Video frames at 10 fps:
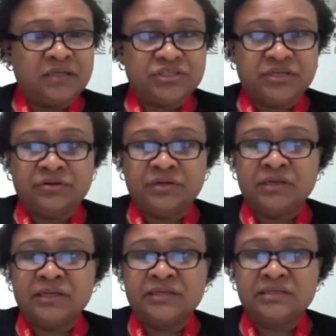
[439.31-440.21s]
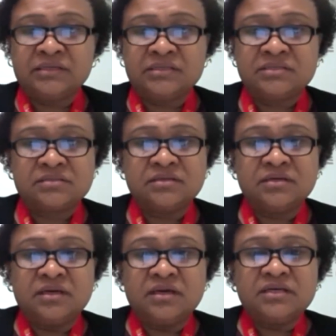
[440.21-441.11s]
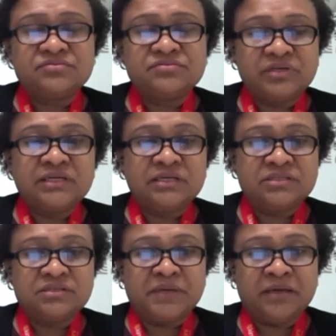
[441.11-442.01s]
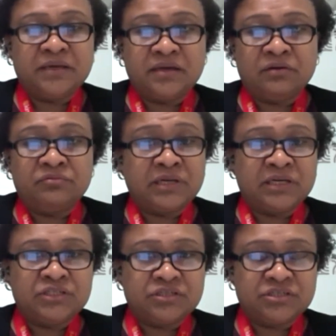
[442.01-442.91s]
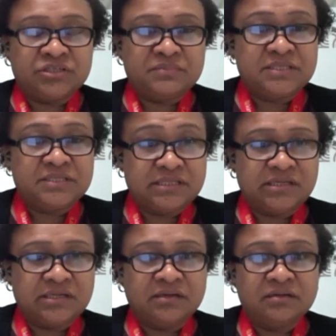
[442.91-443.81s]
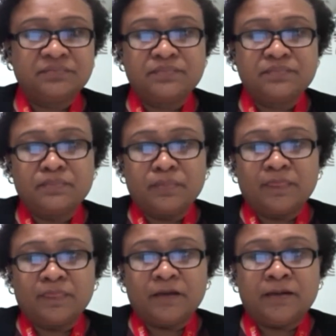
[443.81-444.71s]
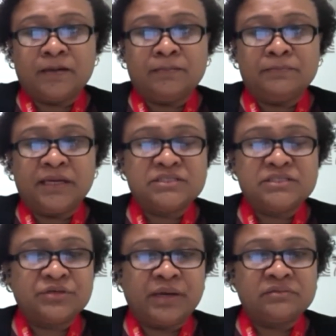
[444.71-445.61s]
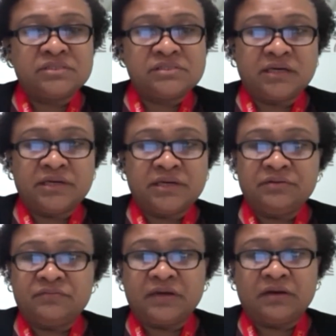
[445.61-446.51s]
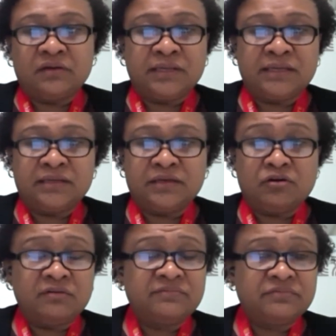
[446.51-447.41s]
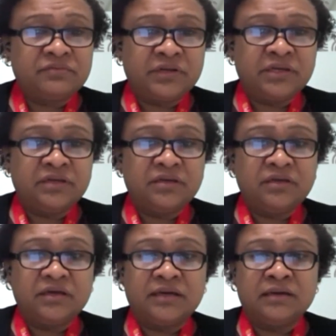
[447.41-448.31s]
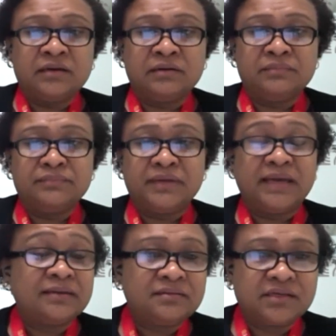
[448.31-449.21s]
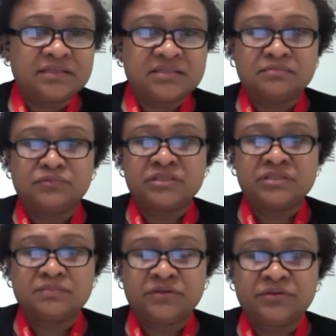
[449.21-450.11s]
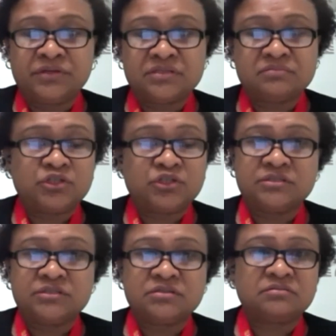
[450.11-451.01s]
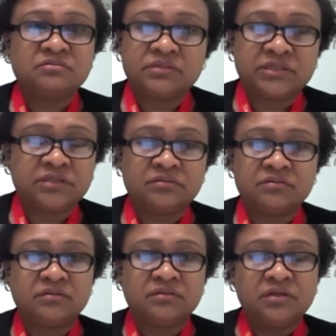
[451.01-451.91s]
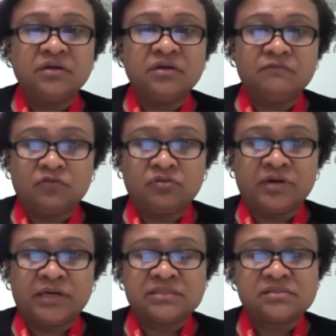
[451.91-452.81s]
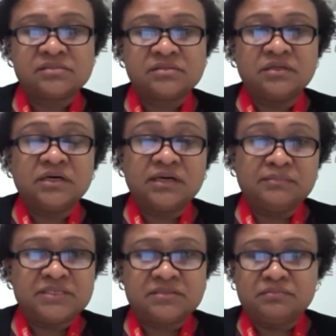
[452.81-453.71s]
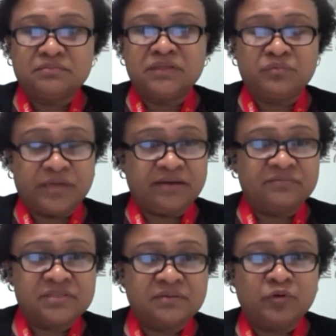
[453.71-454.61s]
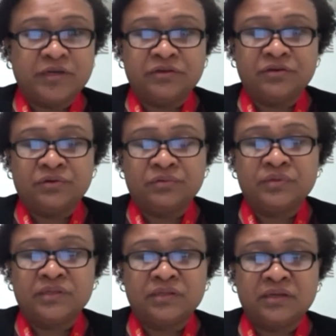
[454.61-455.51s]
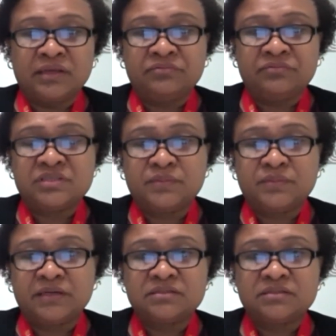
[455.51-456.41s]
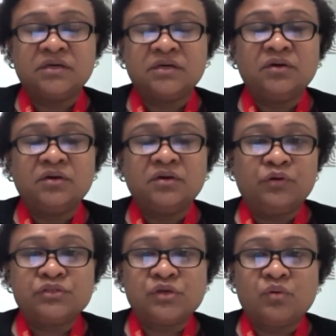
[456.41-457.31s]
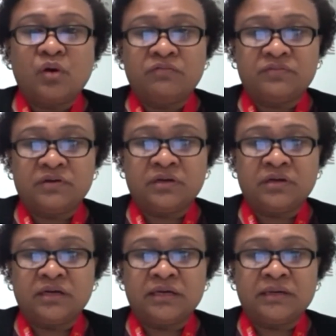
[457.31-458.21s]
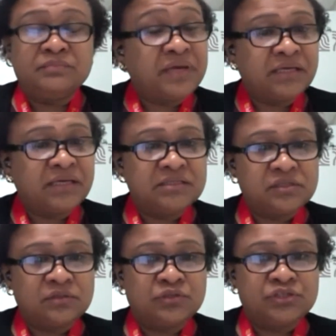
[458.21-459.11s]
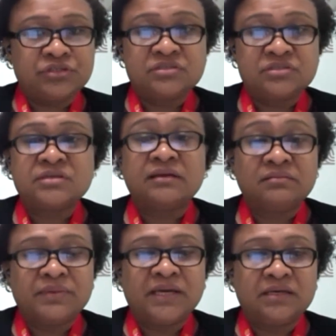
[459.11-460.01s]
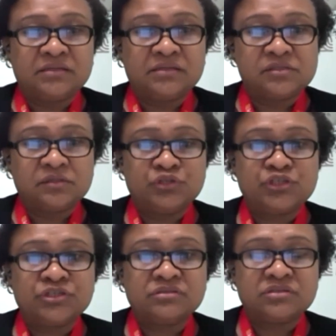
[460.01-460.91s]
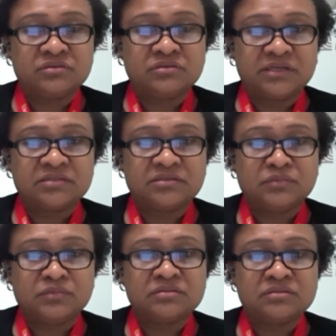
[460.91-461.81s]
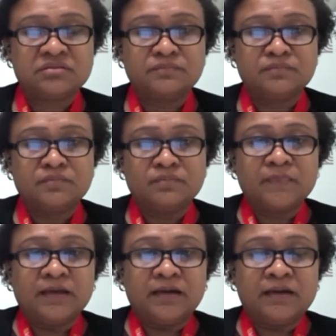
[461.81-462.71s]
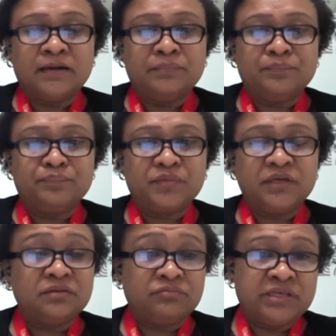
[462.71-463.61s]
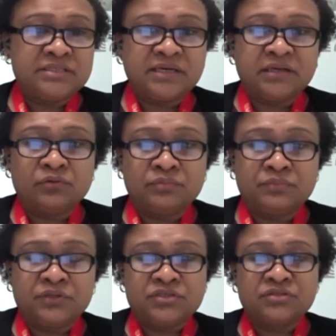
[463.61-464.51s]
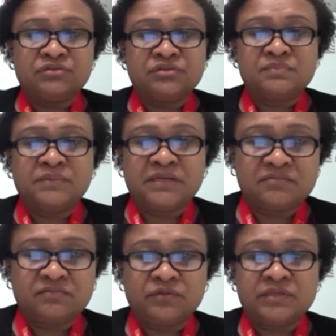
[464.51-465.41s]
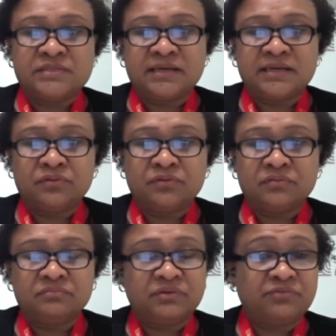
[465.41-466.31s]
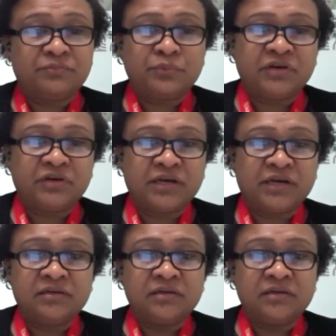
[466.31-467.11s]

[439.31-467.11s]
share in lending is really to make our relationships stickier. And so outside of our lending offering and the customer experience, which is critical for us, I must admit we have some way to go in that respect. We also offer banking solutions, other banking solutions to customers. In the retail or the personal space, for example, we provide